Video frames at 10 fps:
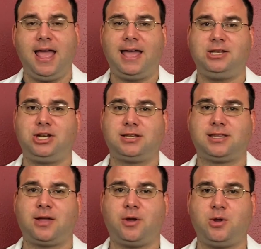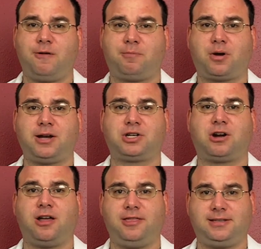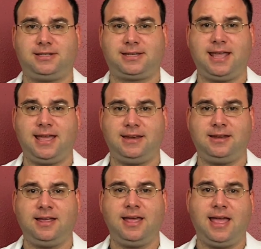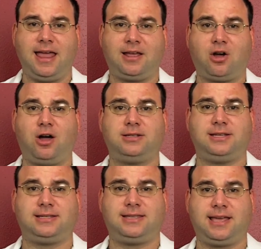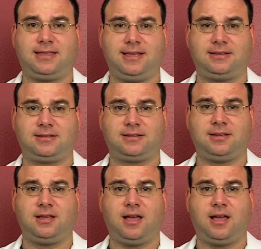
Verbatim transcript: And just like when you have pressure on the skin and it causes thickness,